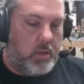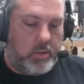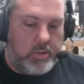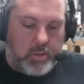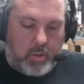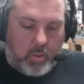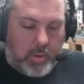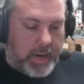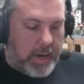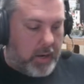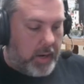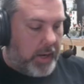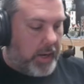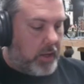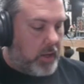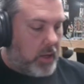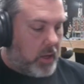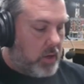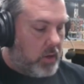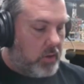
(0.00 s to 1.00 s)
to where it
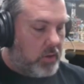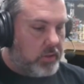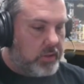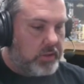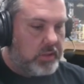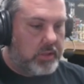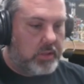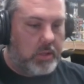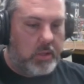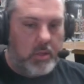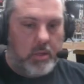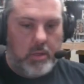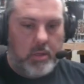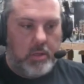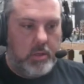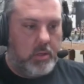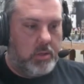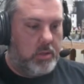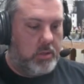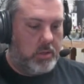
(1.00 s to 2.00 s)
goes,
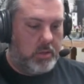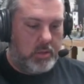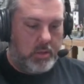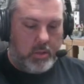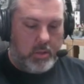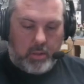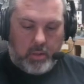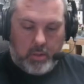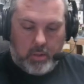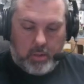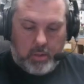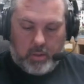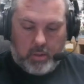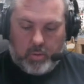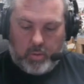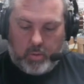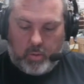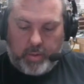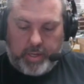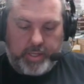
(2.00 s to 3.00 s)

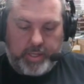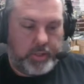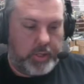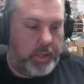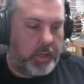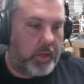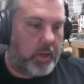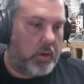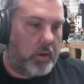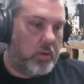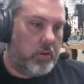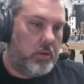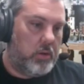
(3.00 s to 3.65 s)
what way should it go?